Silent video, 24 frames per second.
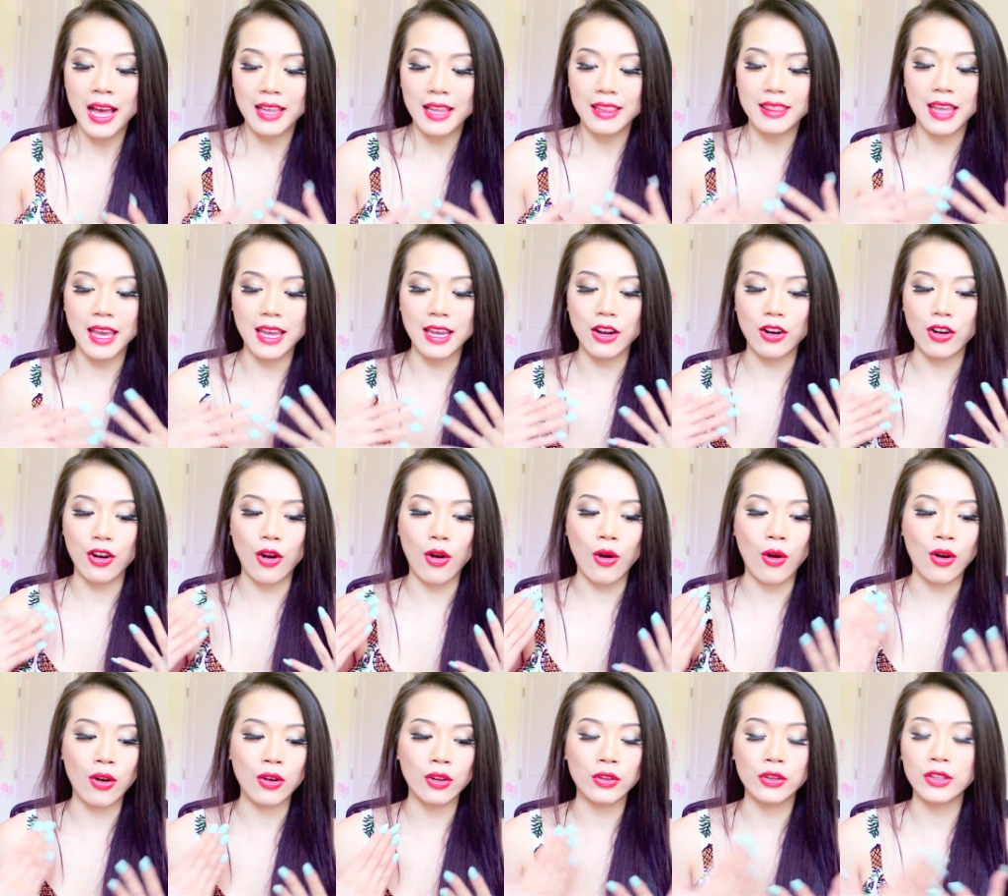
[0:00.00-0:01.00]
They are
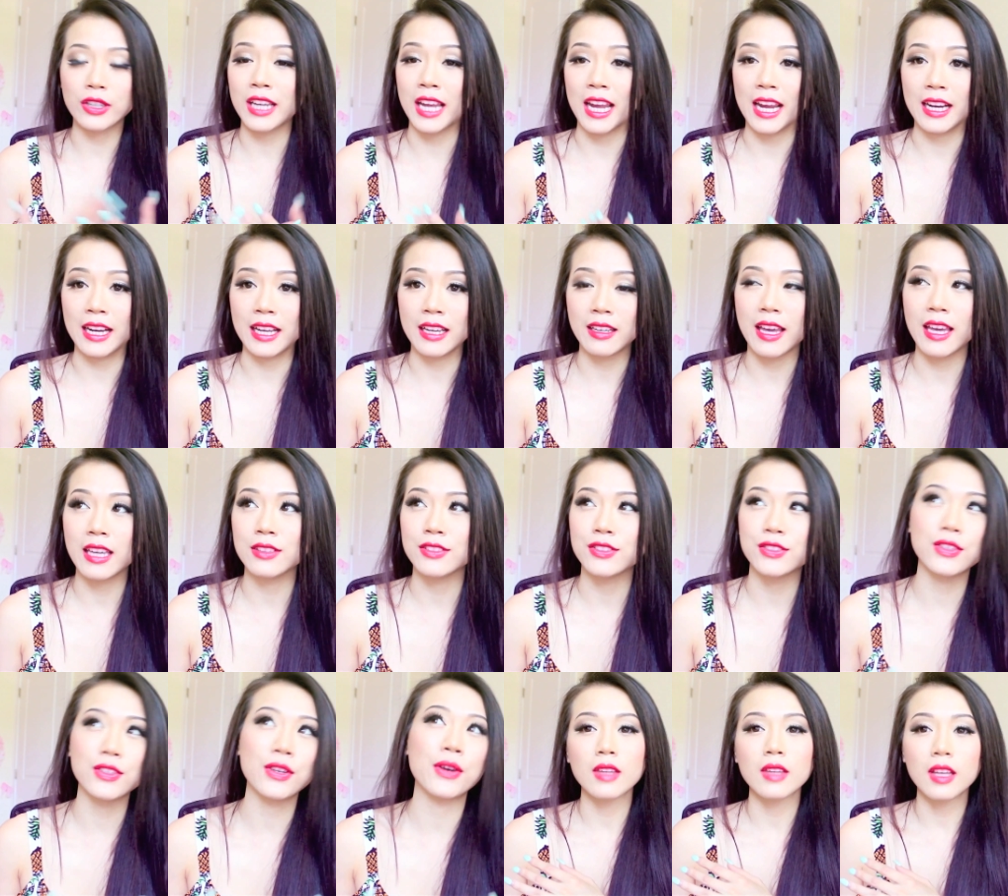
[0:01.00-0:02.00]
all organic and
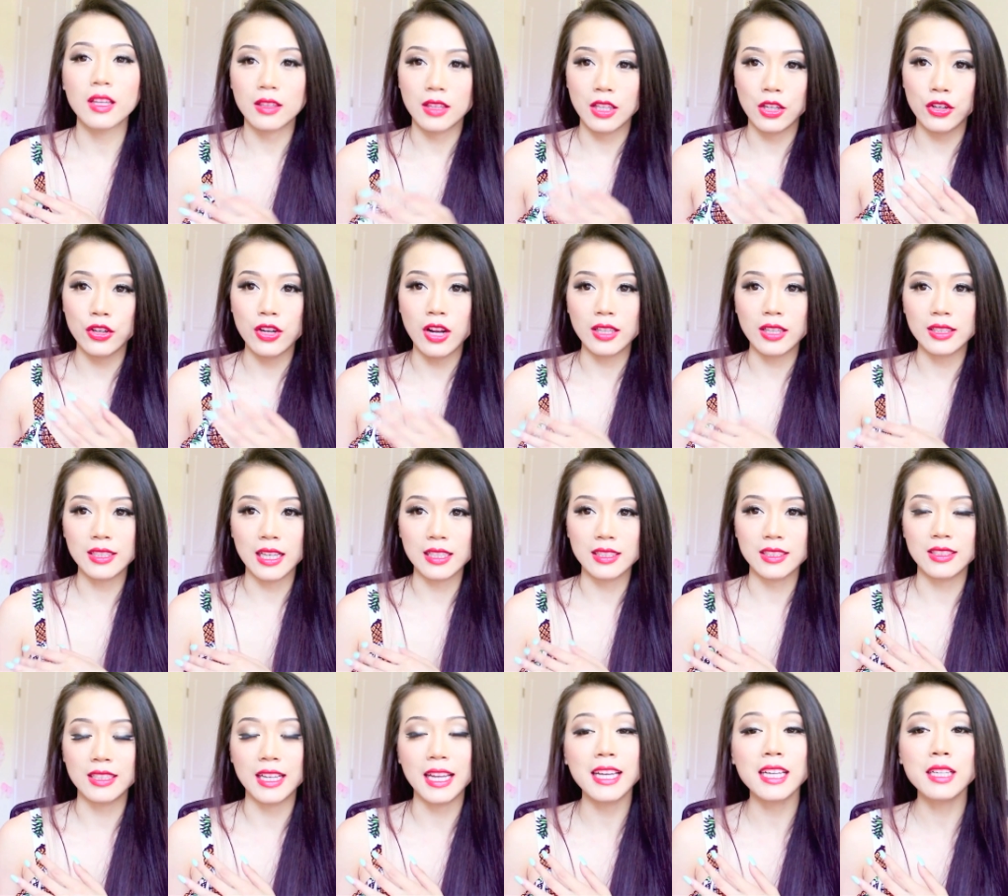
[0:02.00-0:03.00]
so they do not test
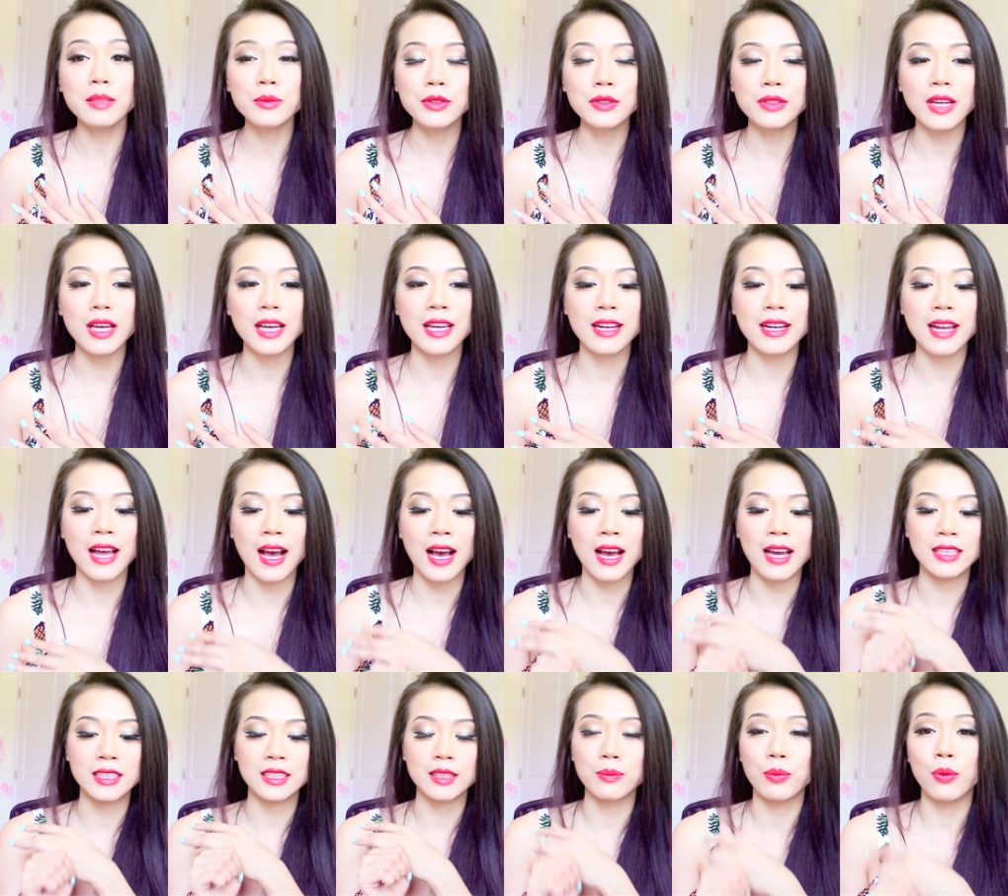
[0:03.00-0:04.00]
on animal and
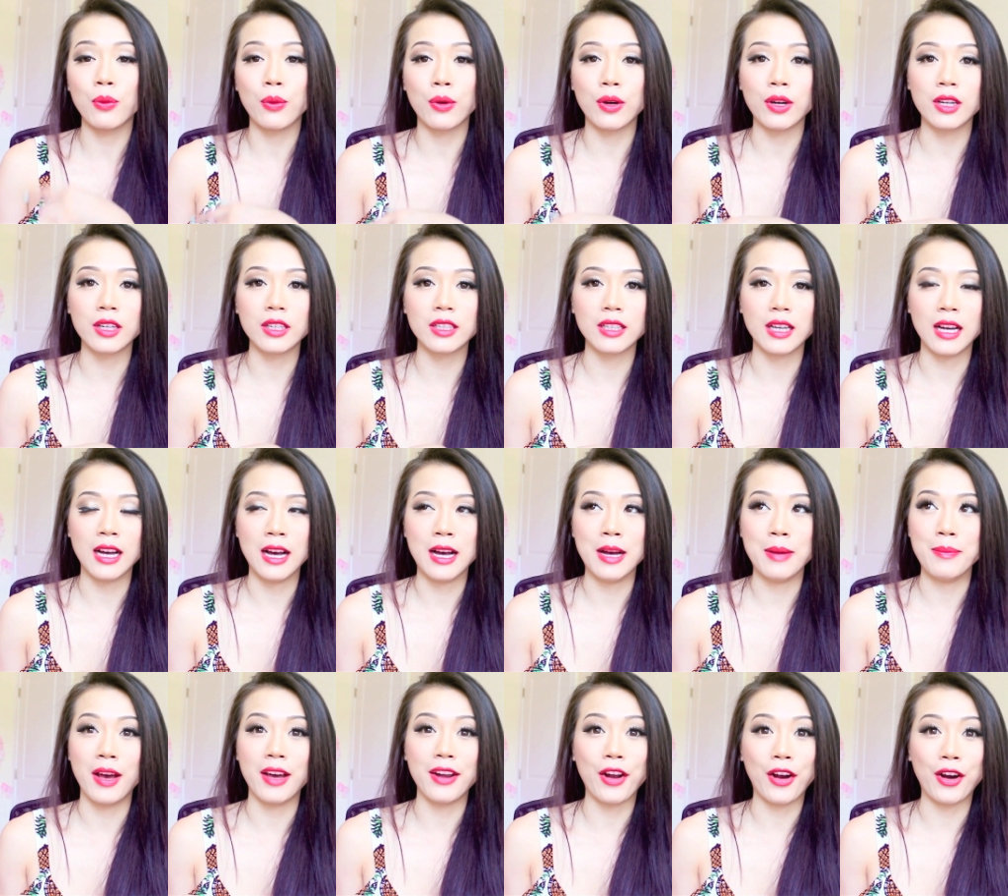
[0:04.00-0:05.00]
I support
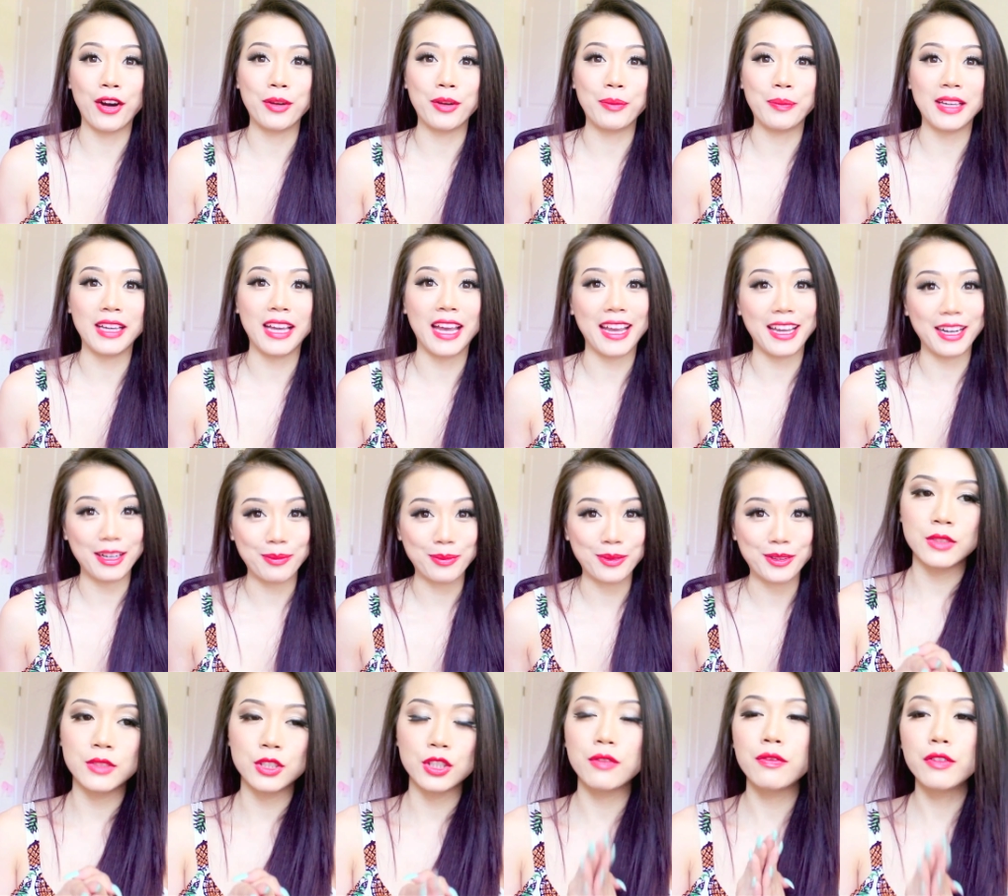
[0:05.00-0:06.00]
um, not harming animals.
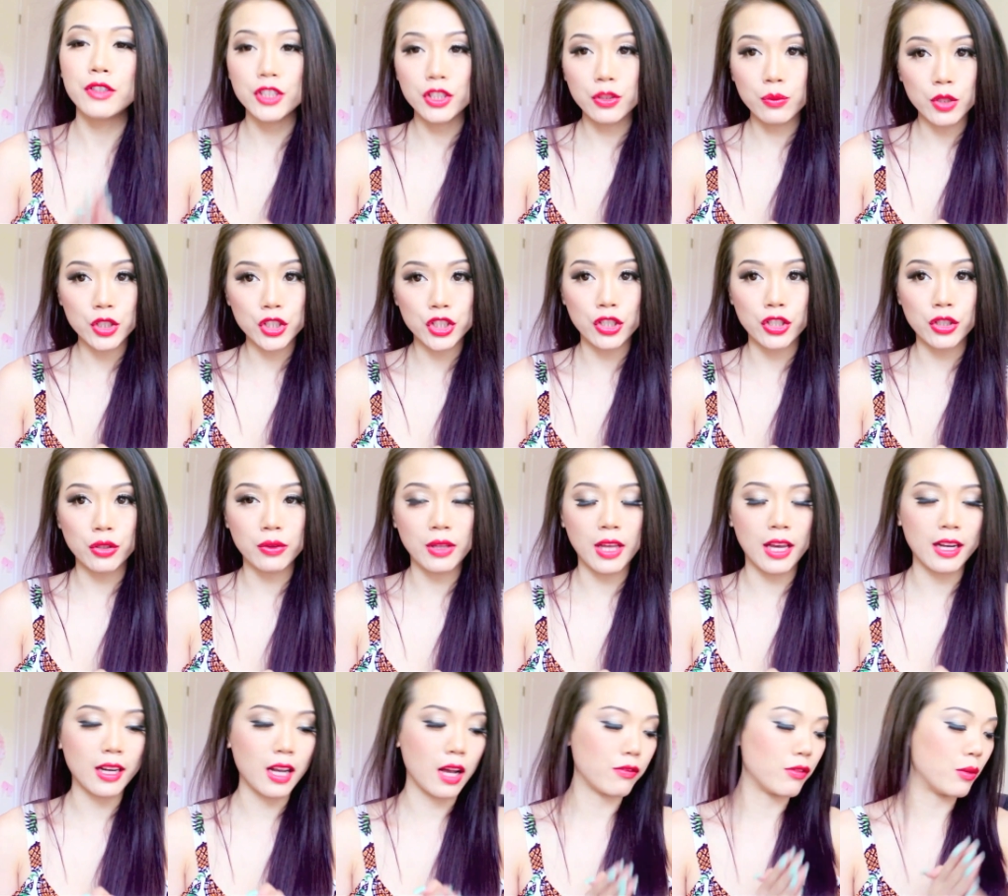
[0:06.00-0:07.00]
So the first thing I want to show you that
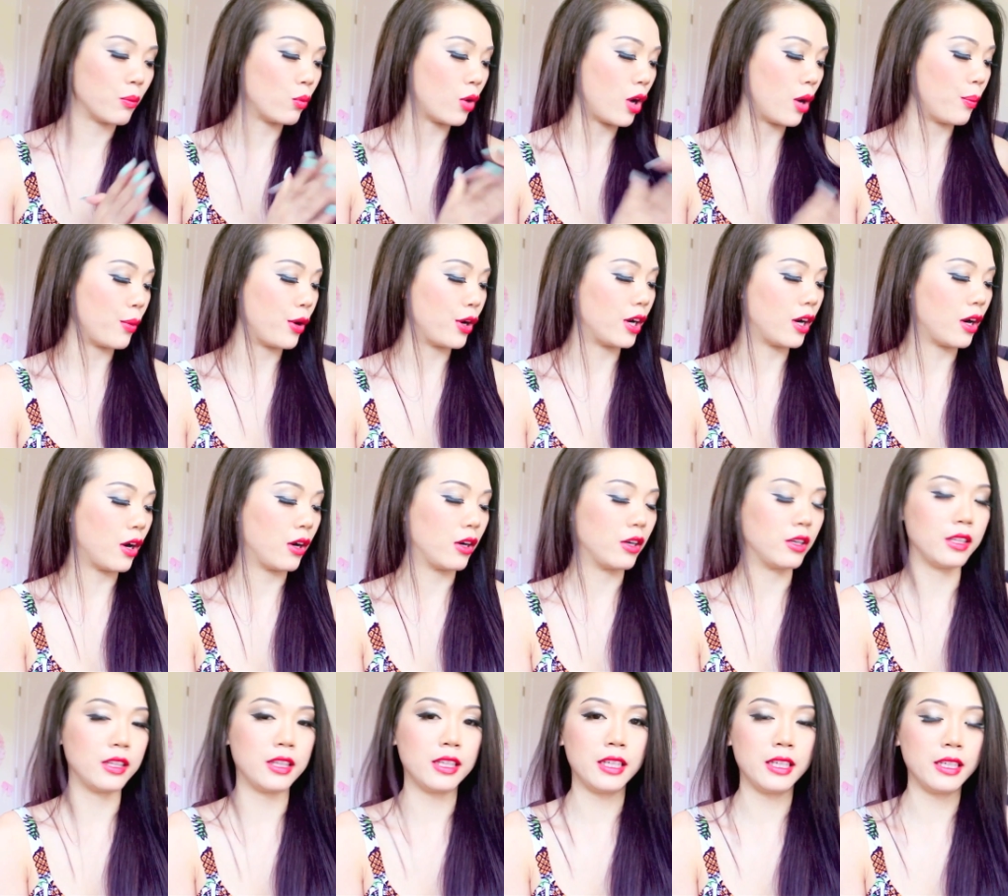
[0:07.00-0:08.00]
I got from Walmart are
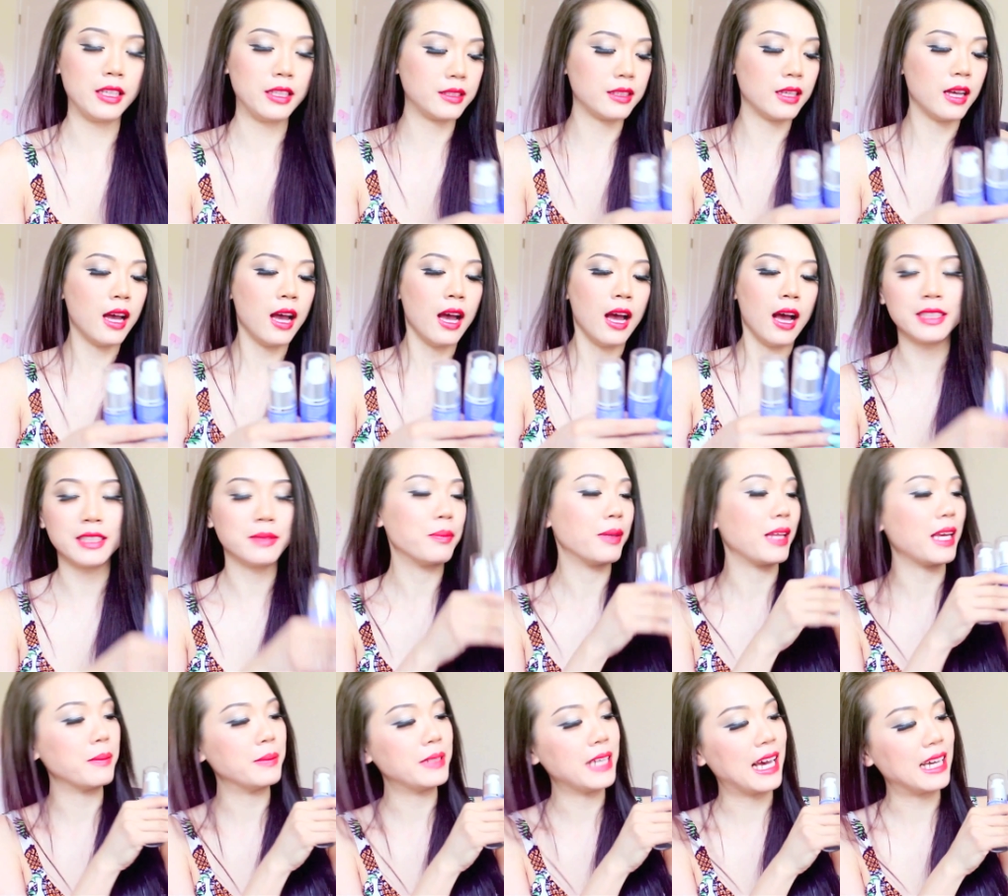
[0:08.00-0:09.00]
these, these
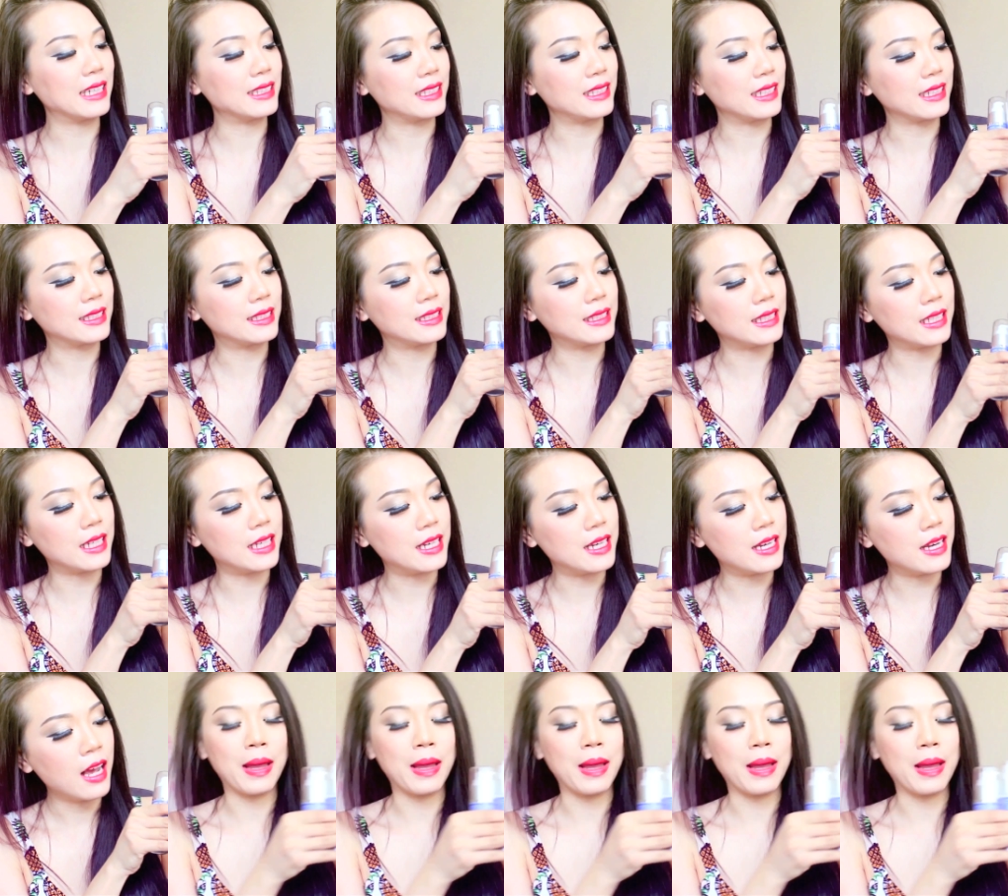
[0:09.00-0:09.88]
Blamtastic Skin